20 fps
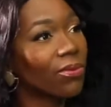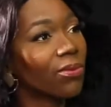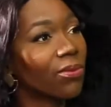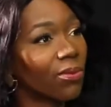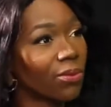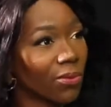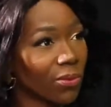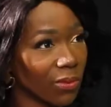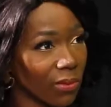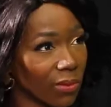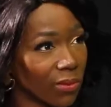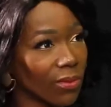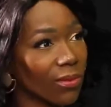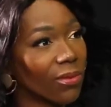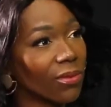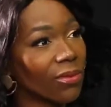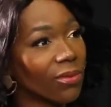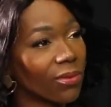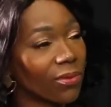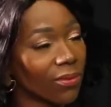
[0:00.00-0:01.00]
a
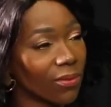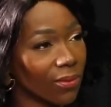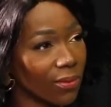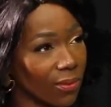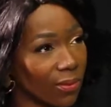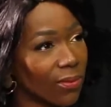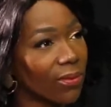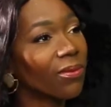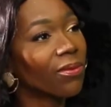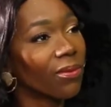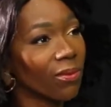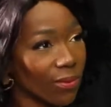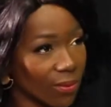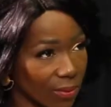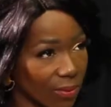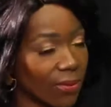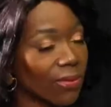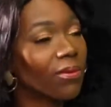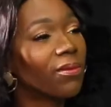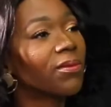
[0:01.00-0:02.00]
household
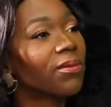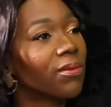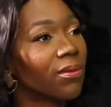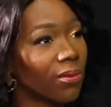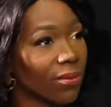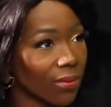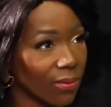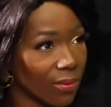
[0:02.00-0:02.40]
name. Everybody